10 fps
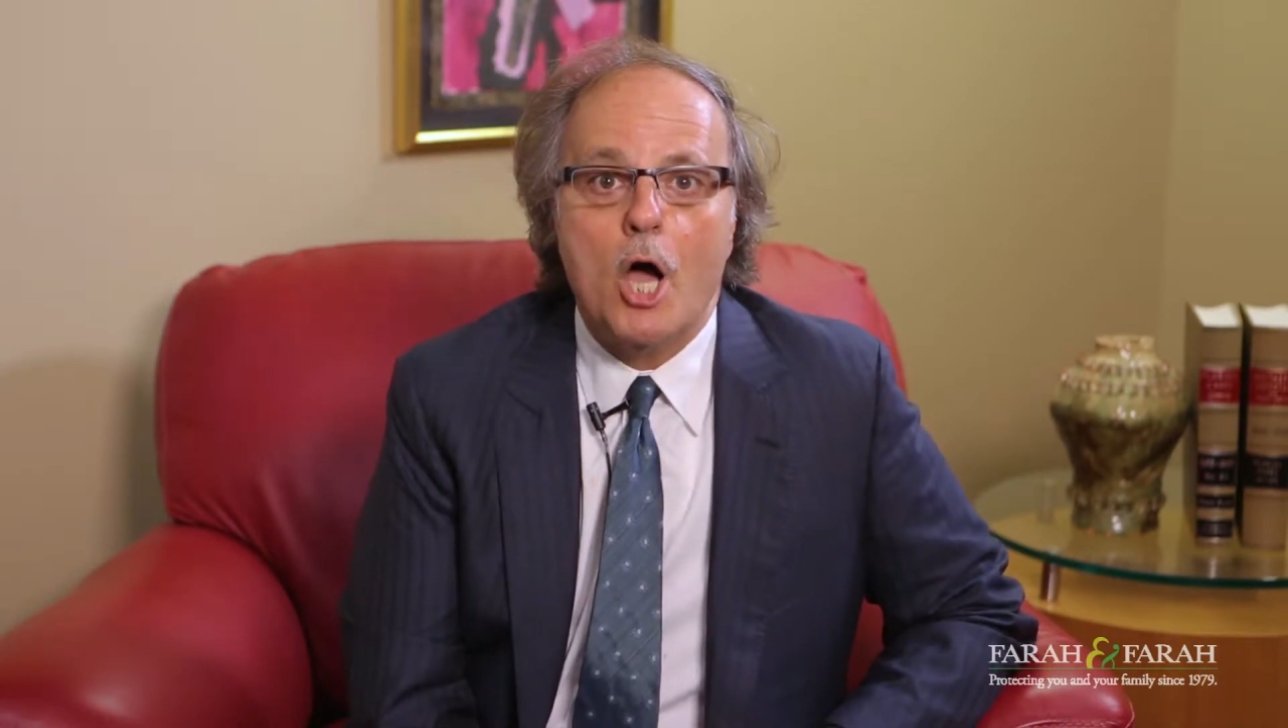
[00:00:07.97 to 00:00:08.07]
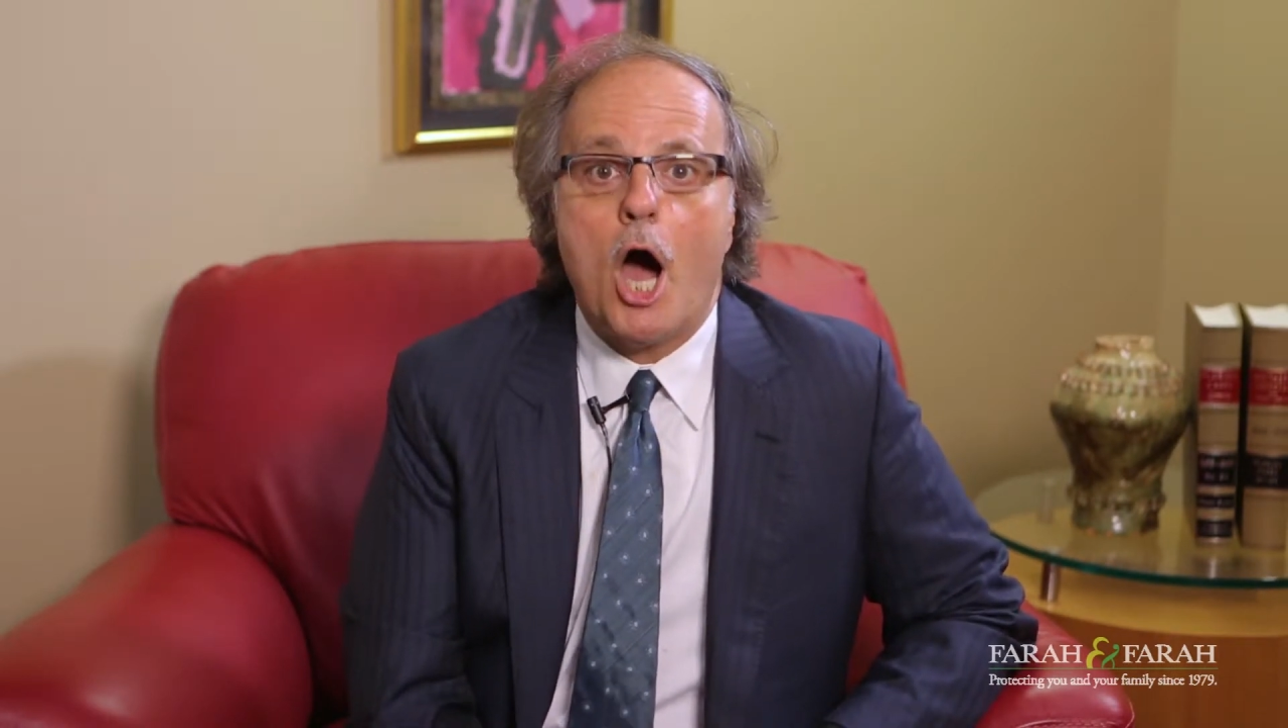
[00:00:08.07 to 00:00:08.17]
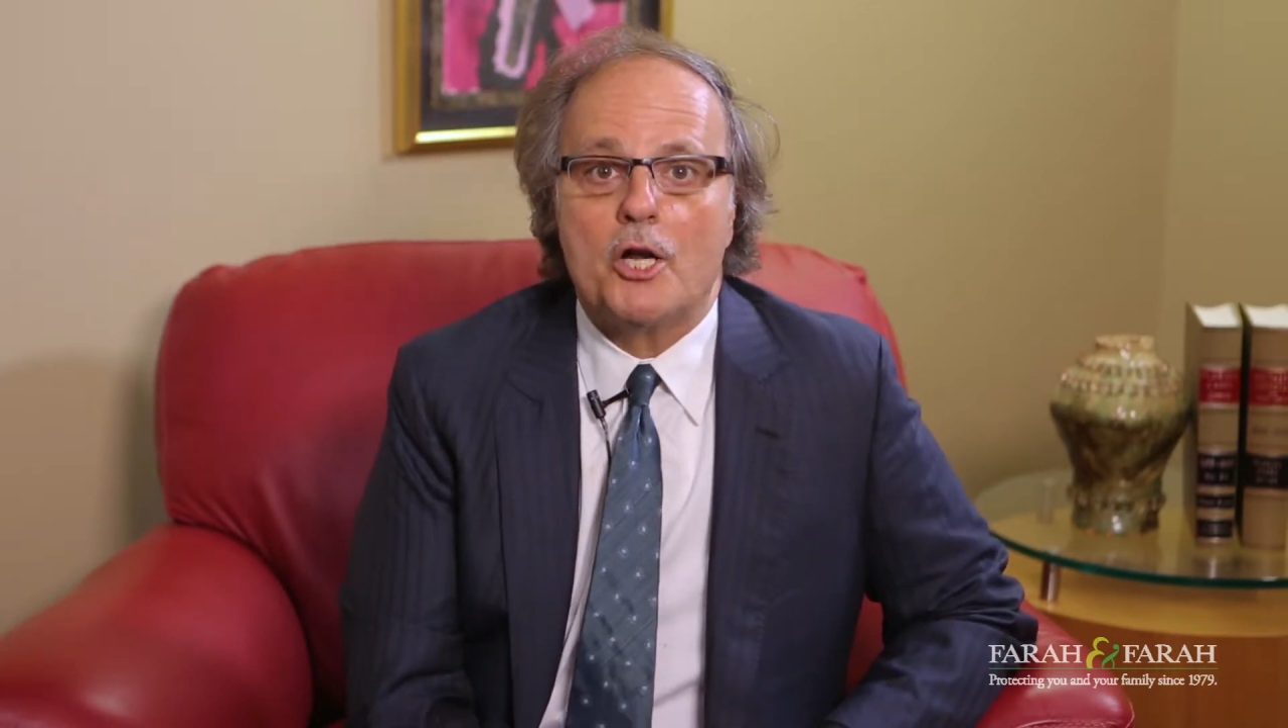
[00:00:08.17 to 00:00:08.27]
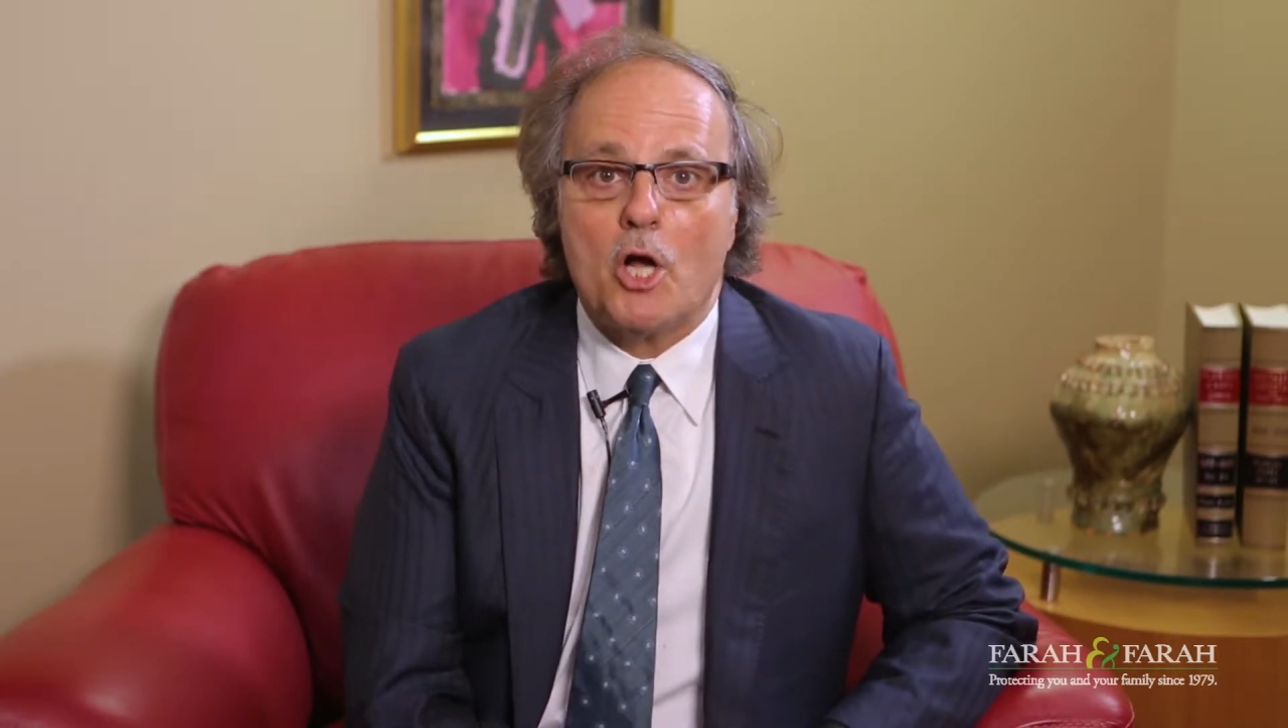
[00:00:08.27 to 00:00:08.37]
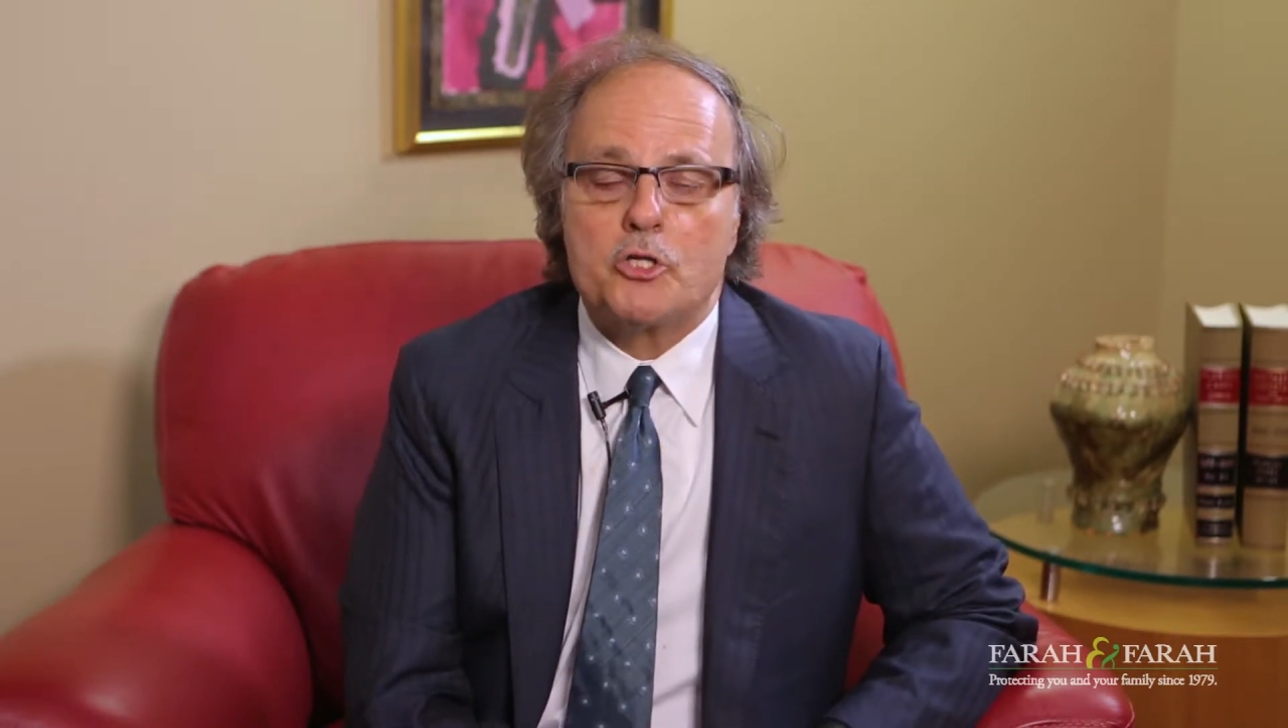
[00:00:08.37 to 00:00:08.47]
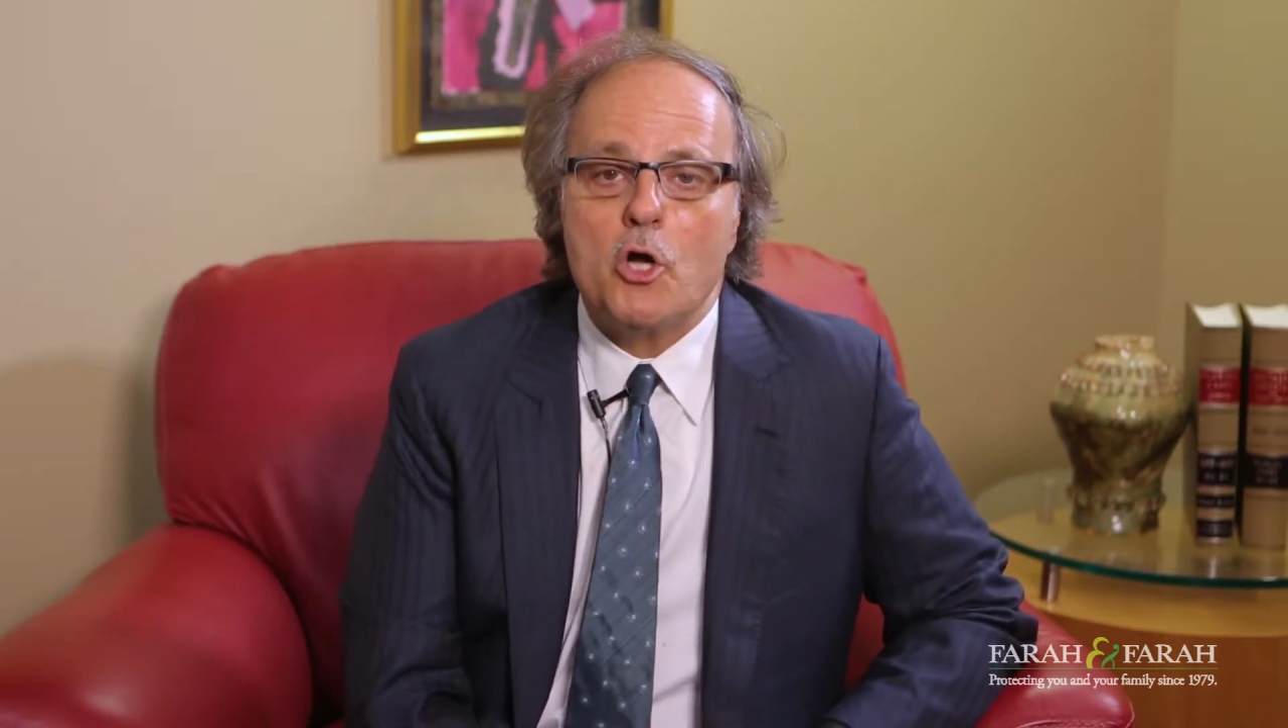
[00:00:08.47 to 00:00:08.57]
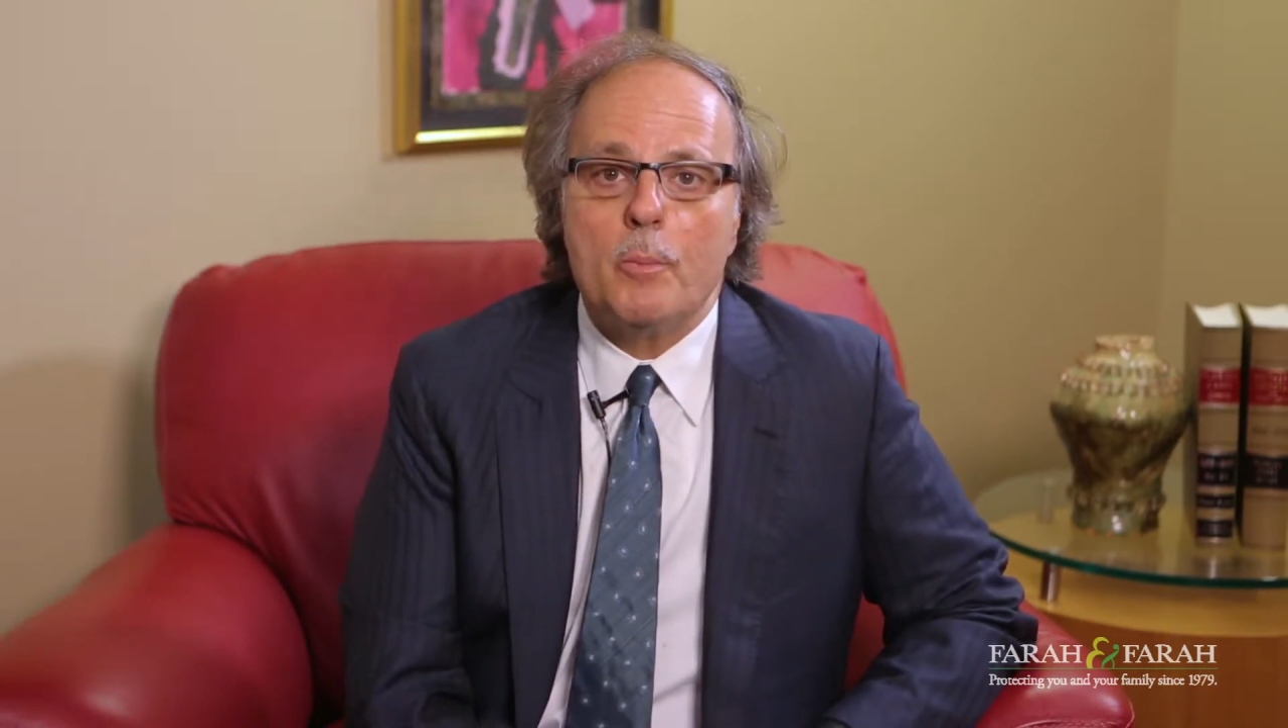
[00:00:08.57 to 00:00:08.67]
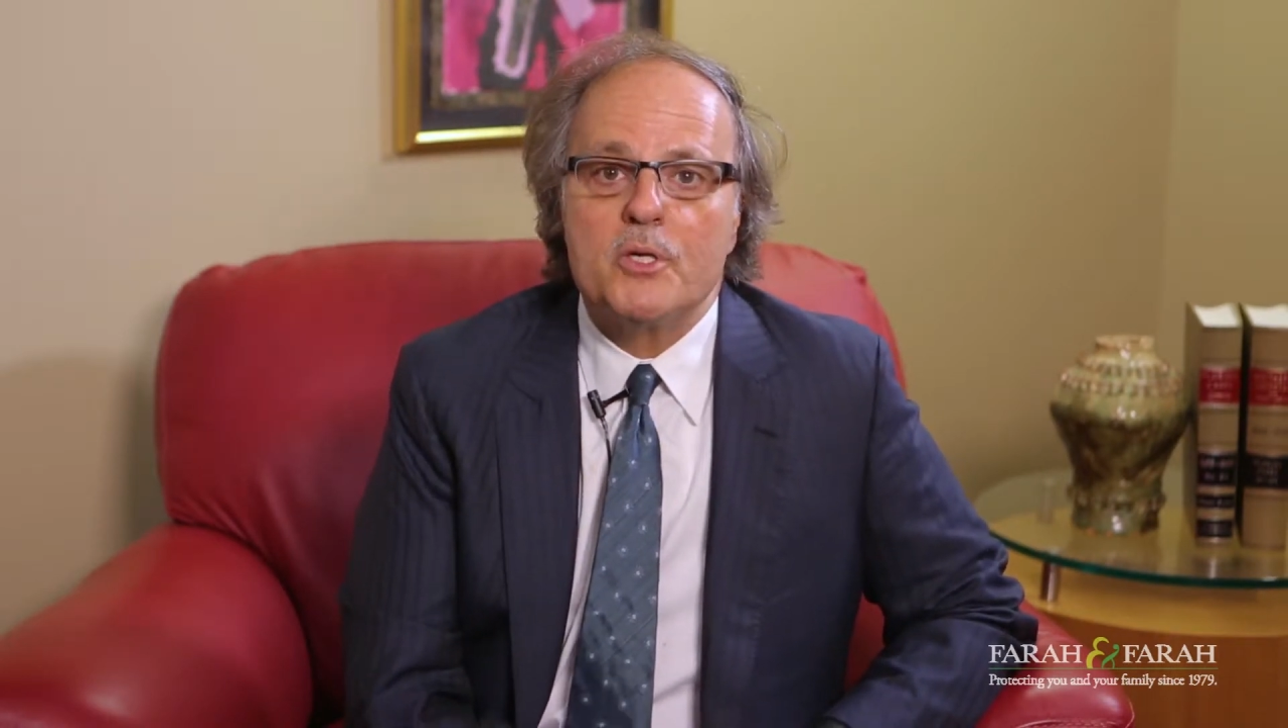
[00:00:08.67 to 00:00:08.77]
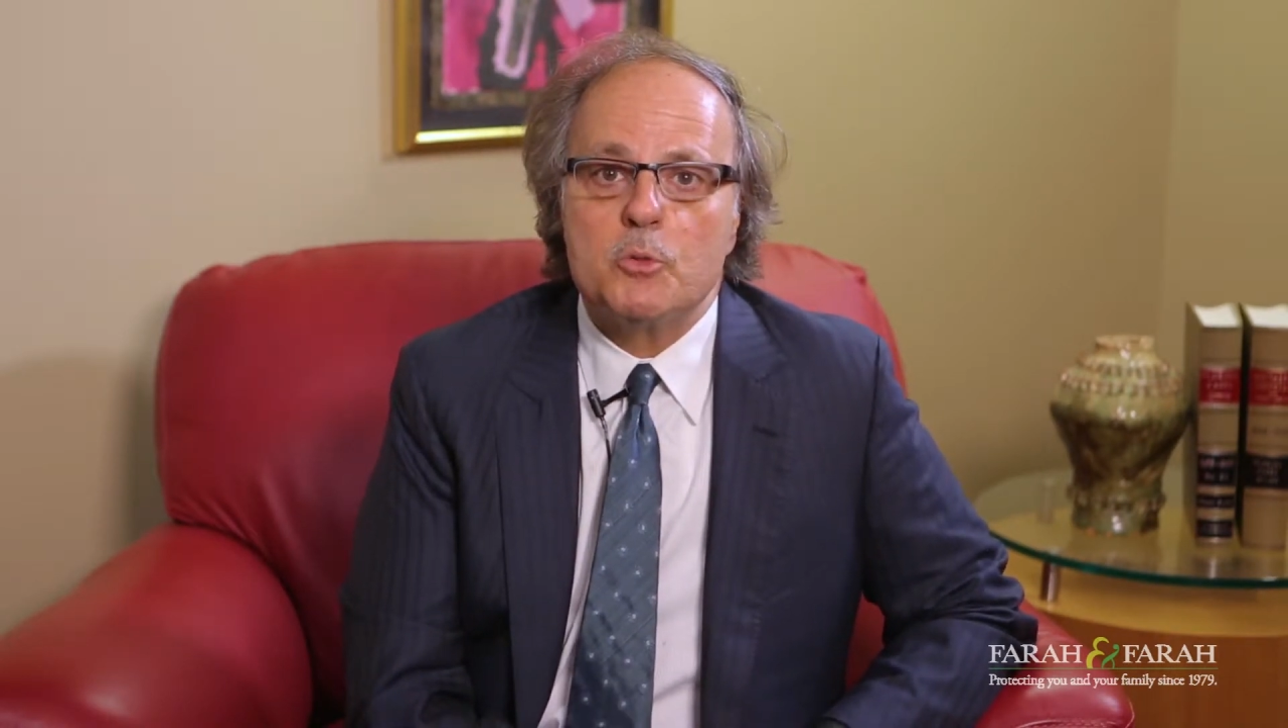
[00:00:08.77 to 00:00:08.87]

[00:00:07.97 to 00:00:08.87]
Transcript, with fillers: On October